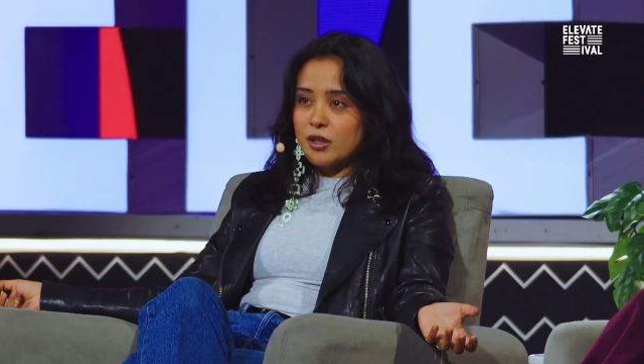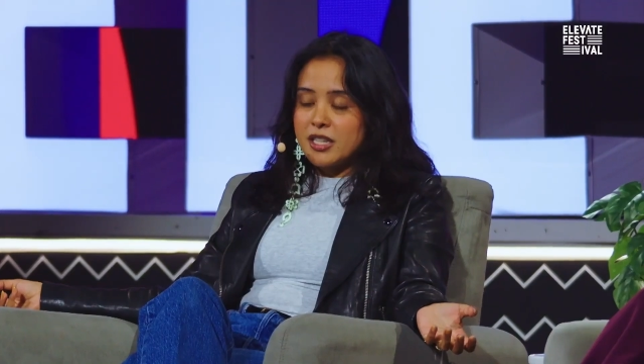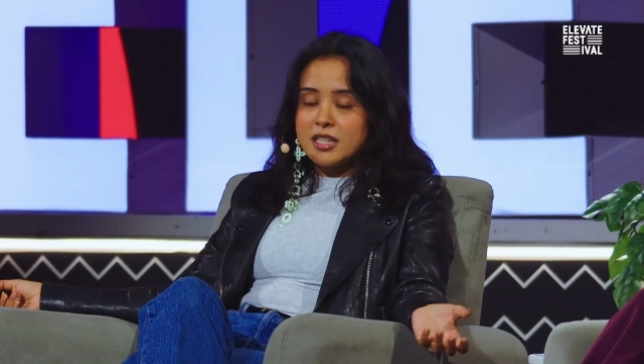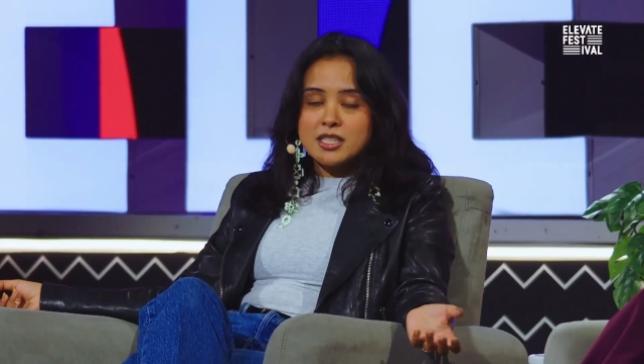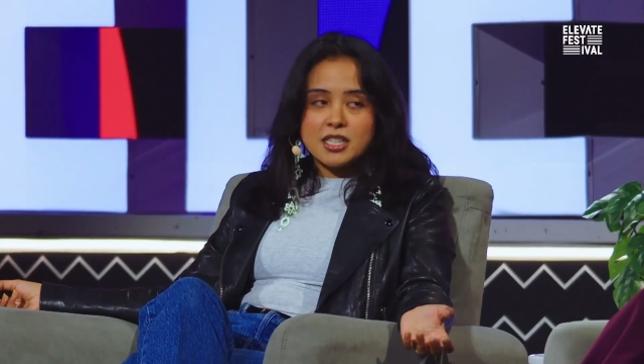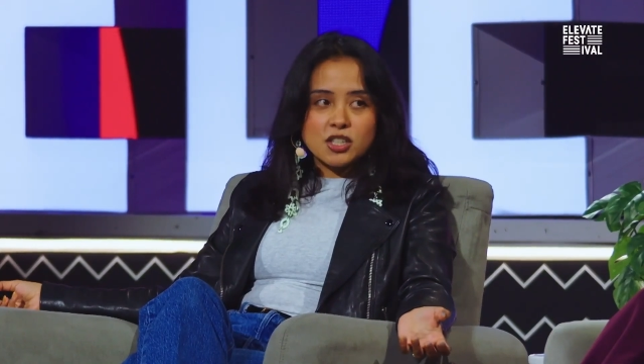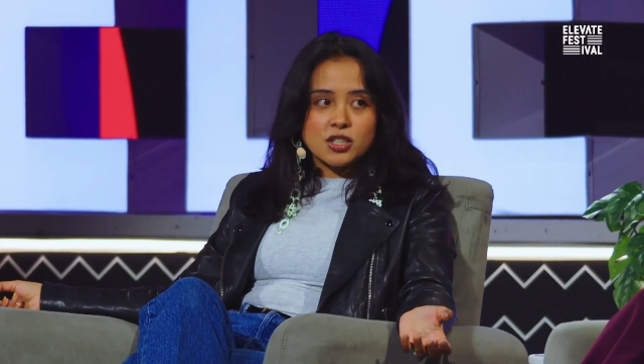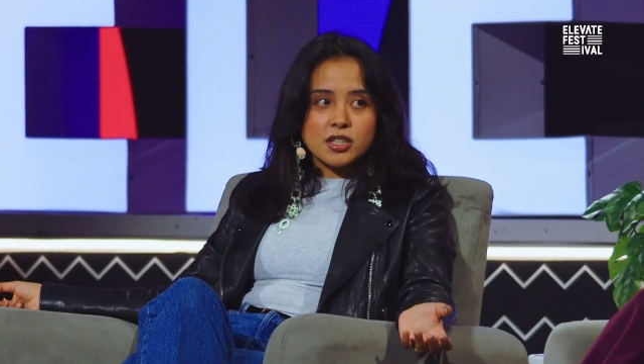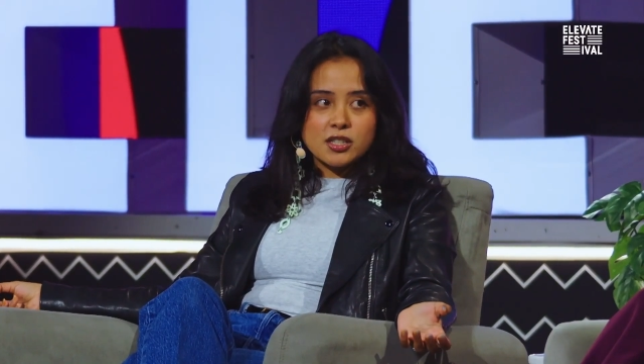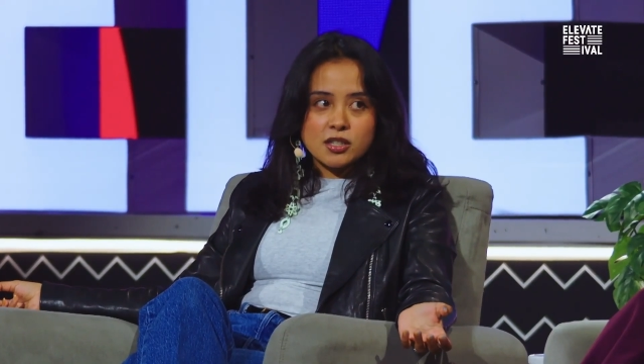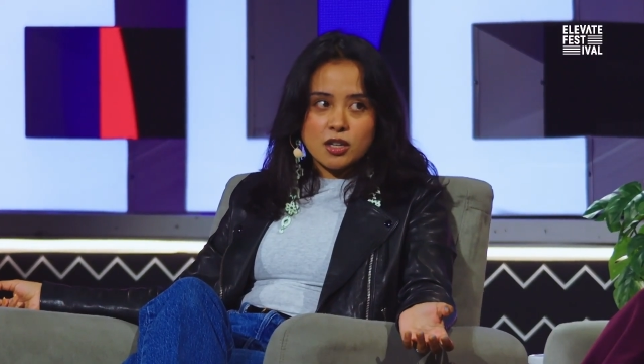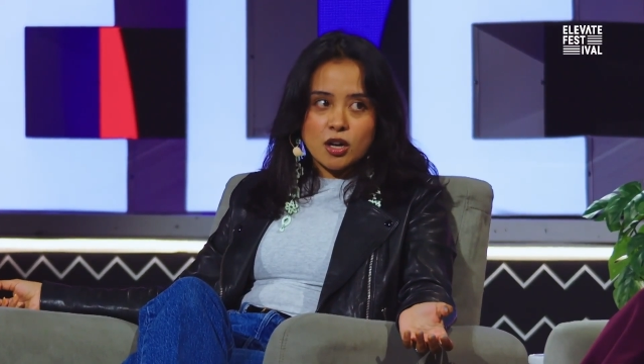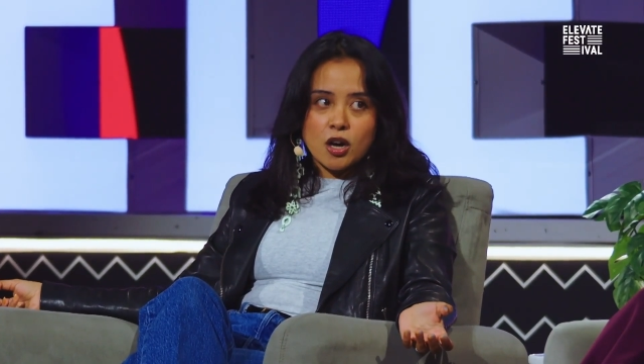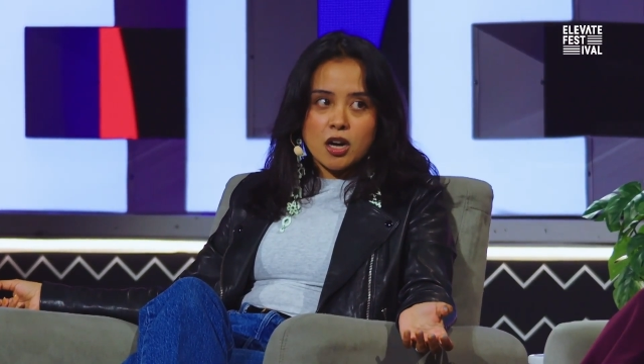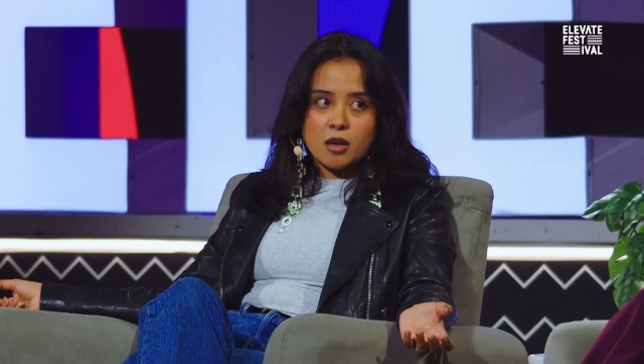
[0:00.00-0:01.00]
the Indigenous
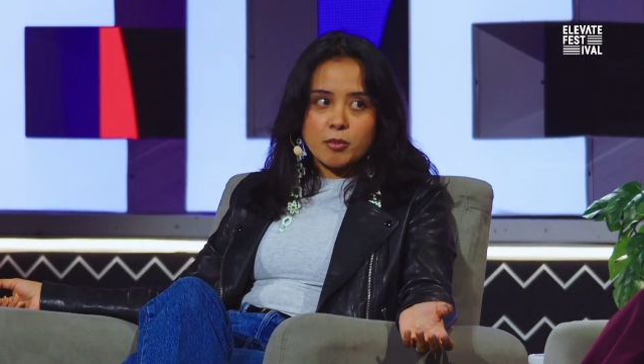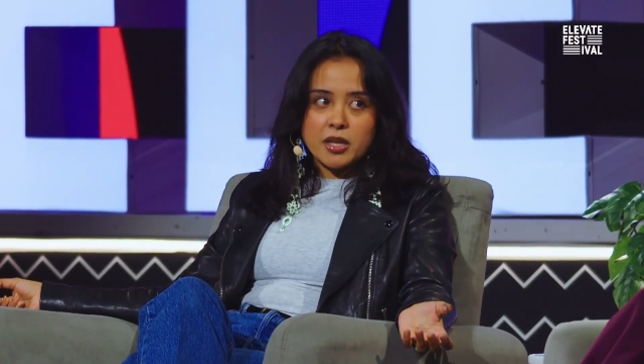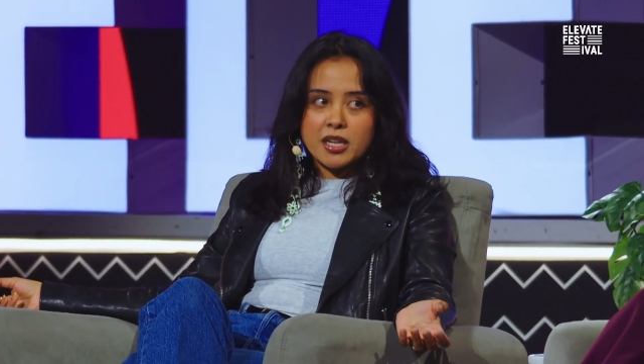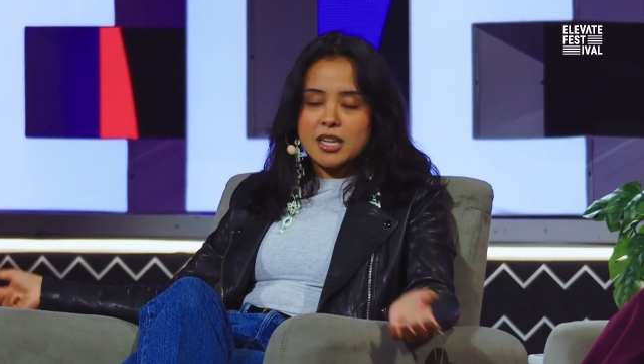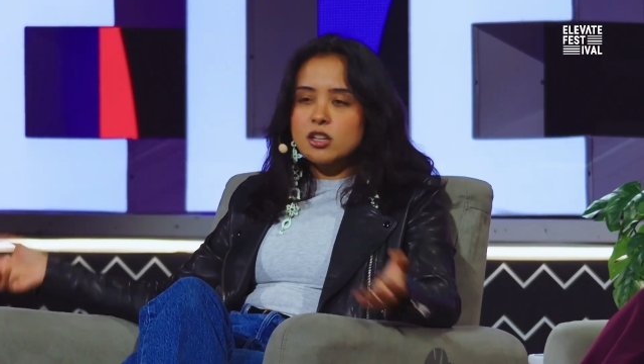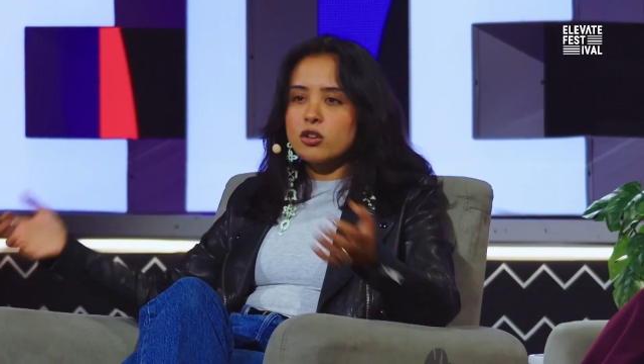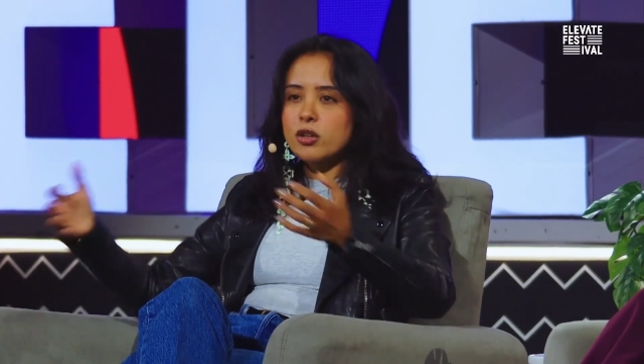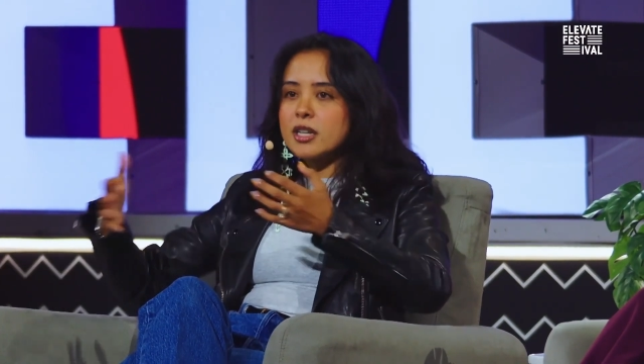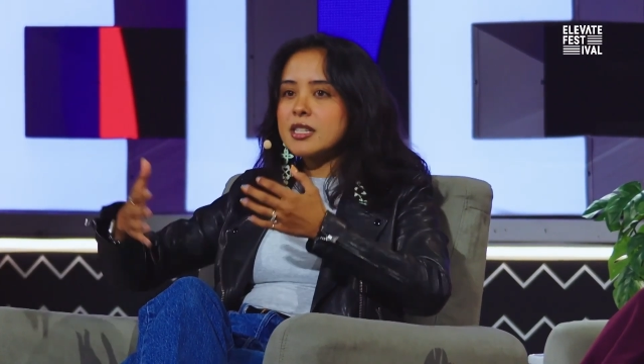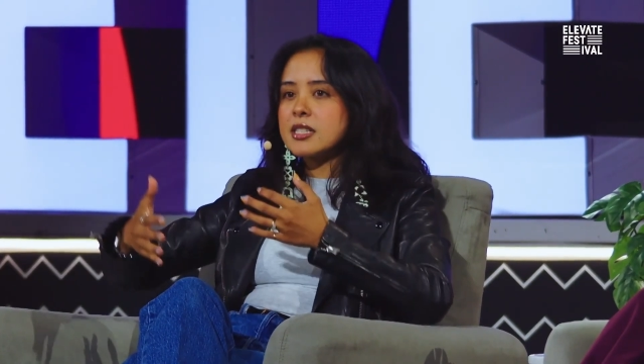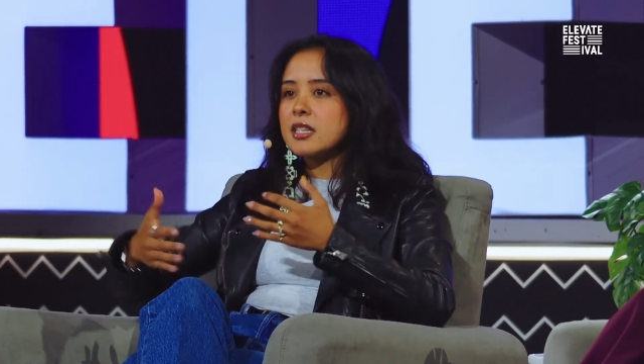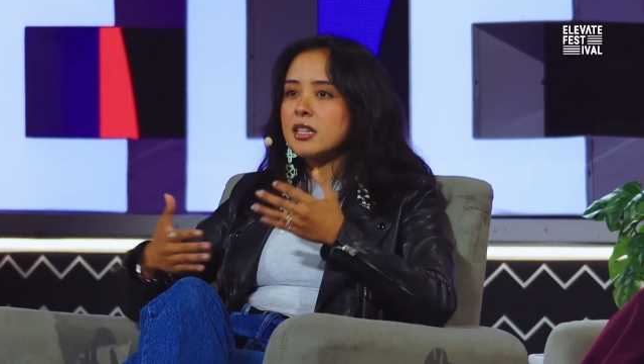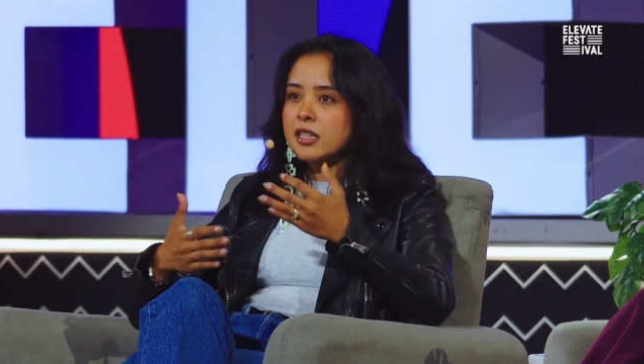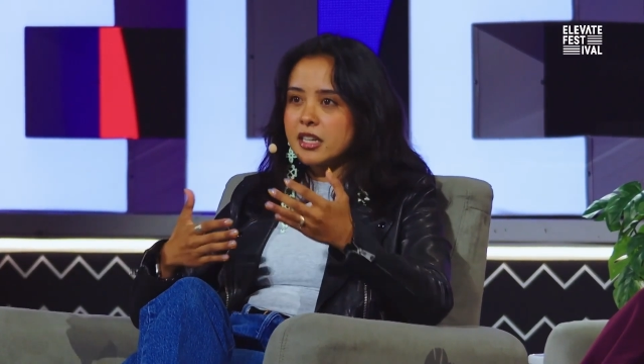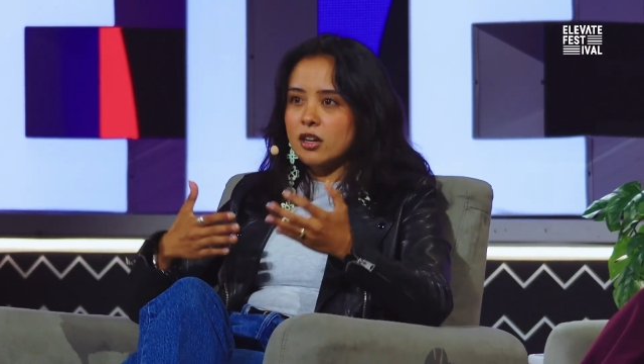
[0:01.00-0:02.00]
economy.
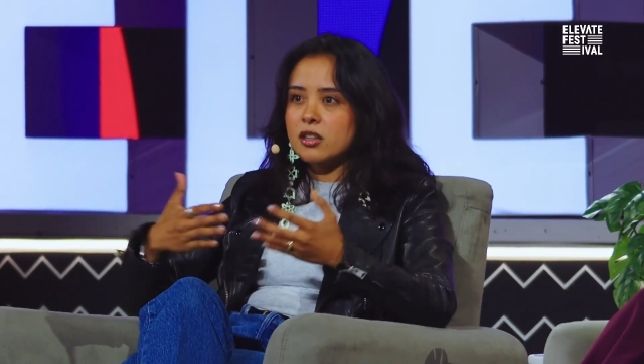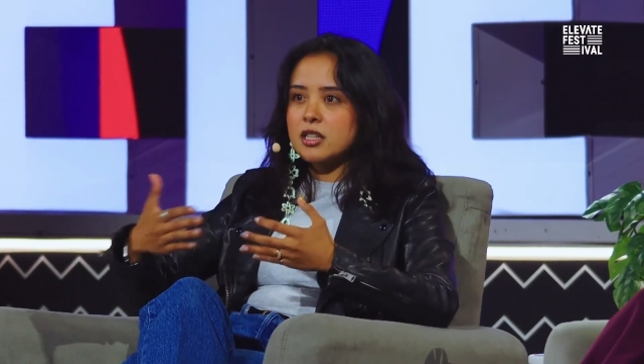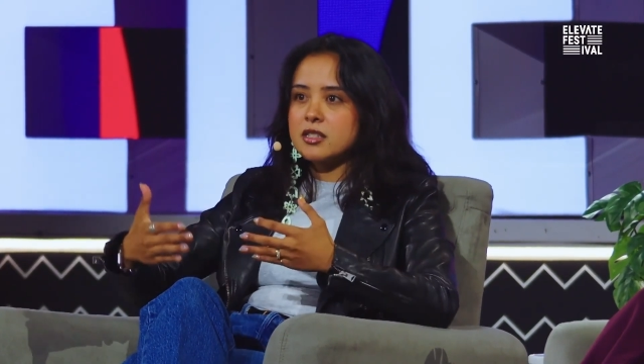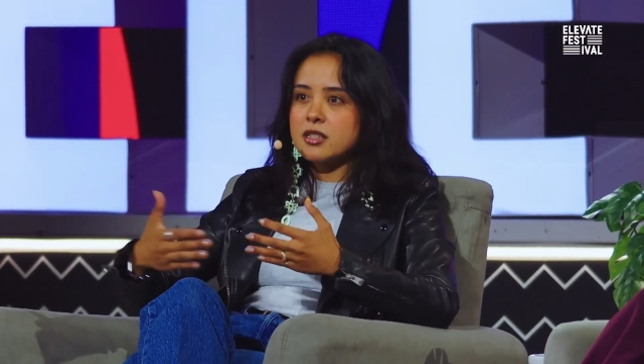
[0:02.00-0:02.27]
Increasingly, are these